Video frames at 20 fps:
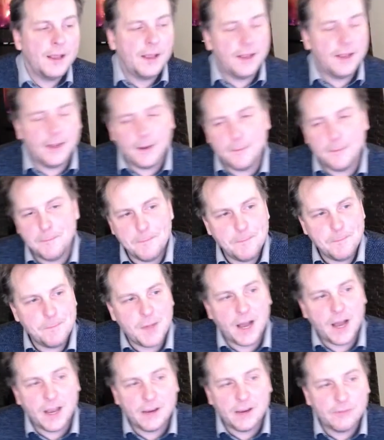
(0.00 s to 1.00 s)

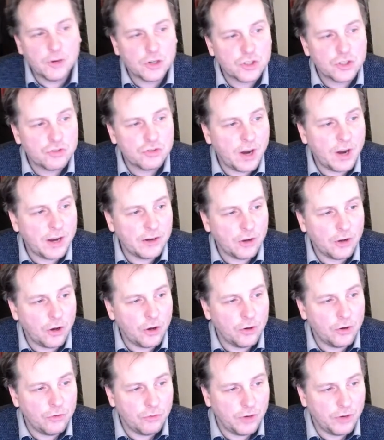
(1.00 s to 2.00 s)
I have not tried
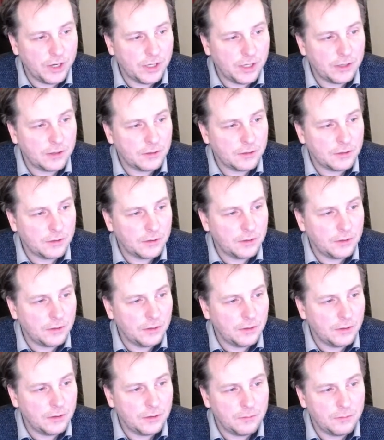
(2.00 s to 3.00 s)
Unraid.
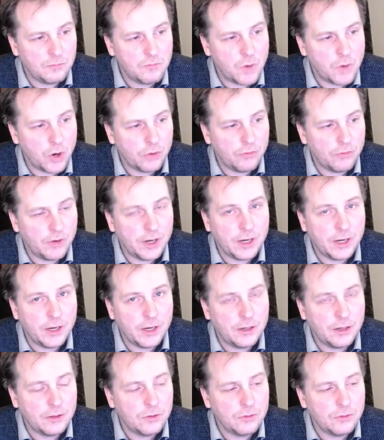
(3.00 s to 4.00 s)

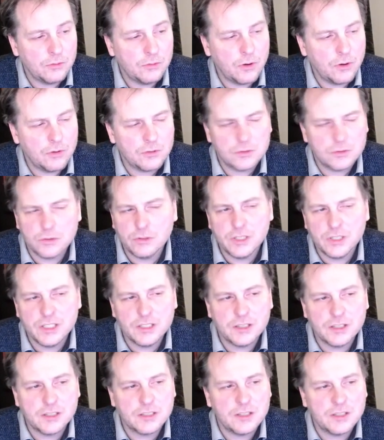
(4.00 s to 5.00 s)
Unraid, you also need
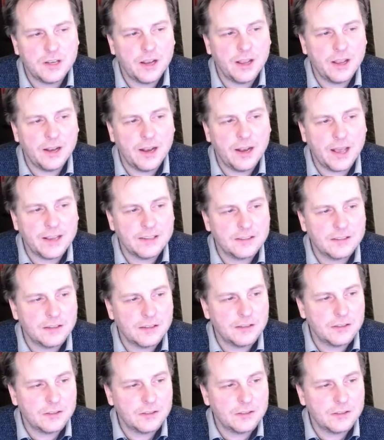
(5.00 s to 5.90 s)
a license